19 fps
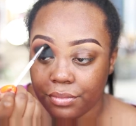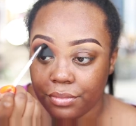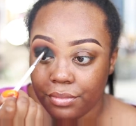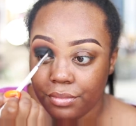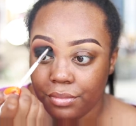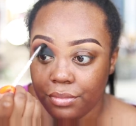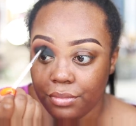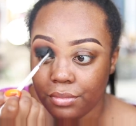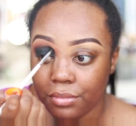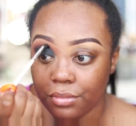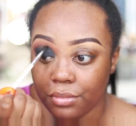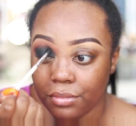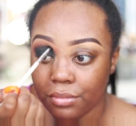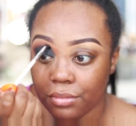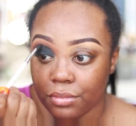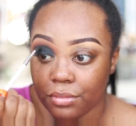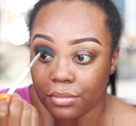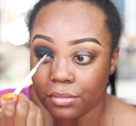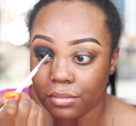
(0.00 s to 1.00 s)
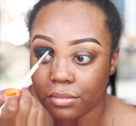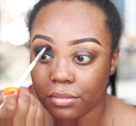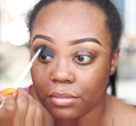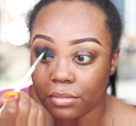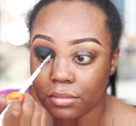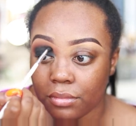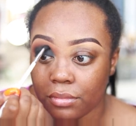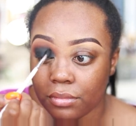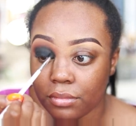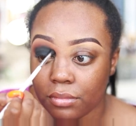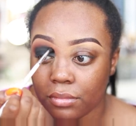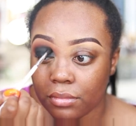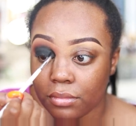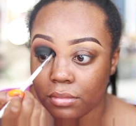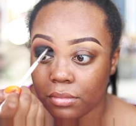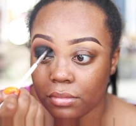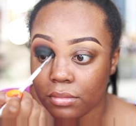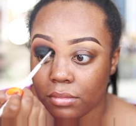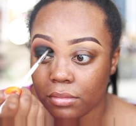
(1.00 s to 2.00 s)

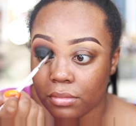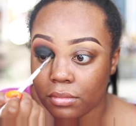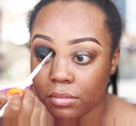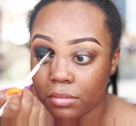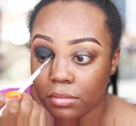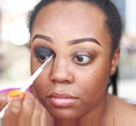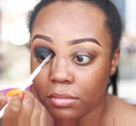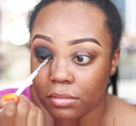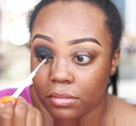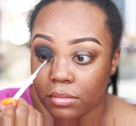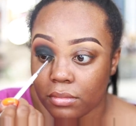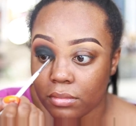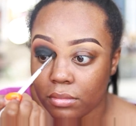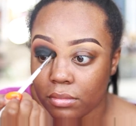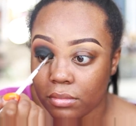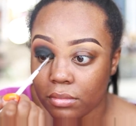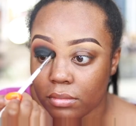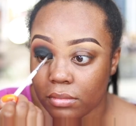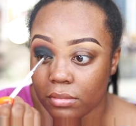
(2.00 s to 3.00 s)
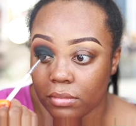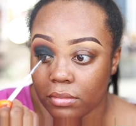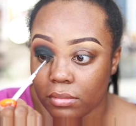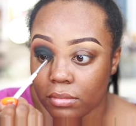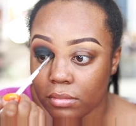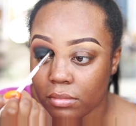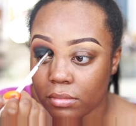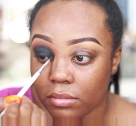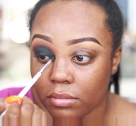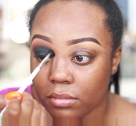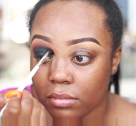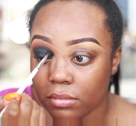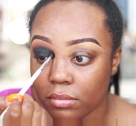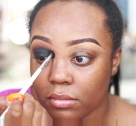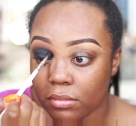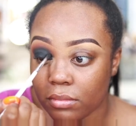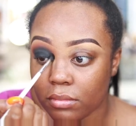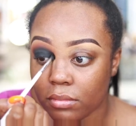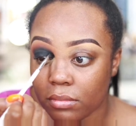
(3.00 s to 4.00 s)

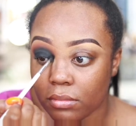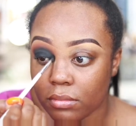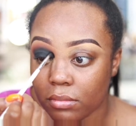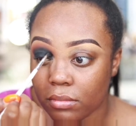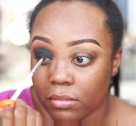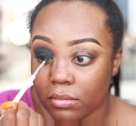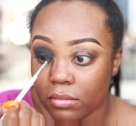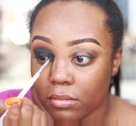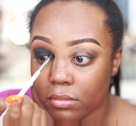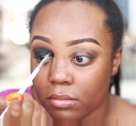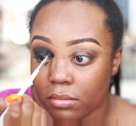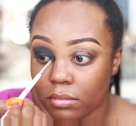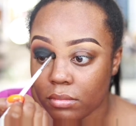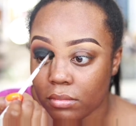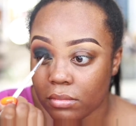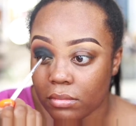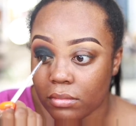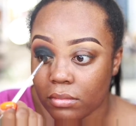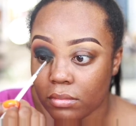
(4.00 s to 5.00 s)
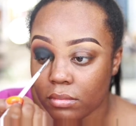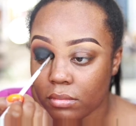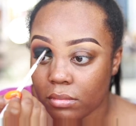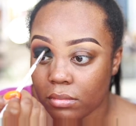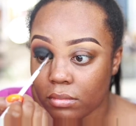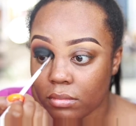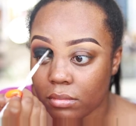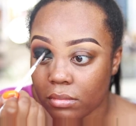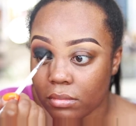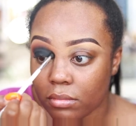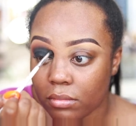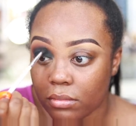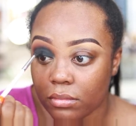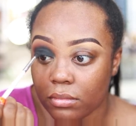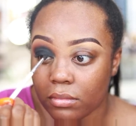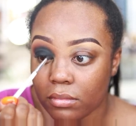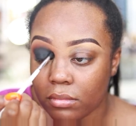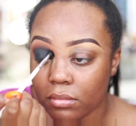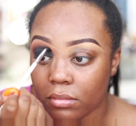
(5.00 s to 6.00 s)

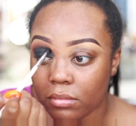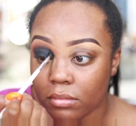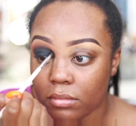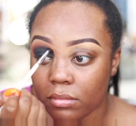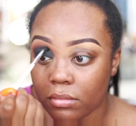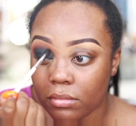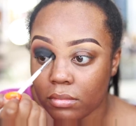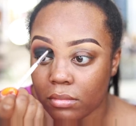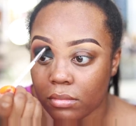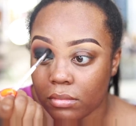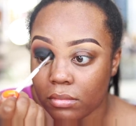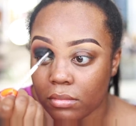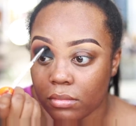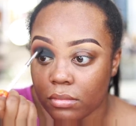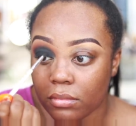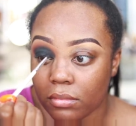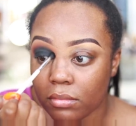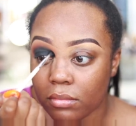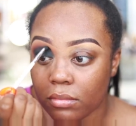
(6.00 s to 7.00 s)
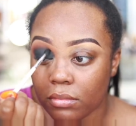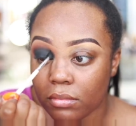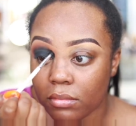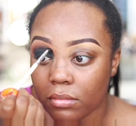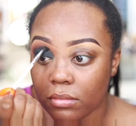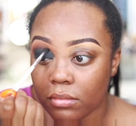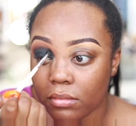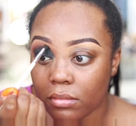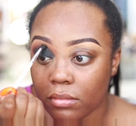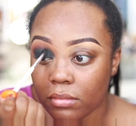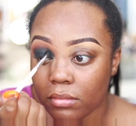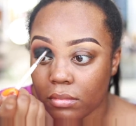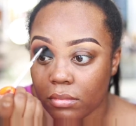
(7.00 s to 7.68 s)
(silence)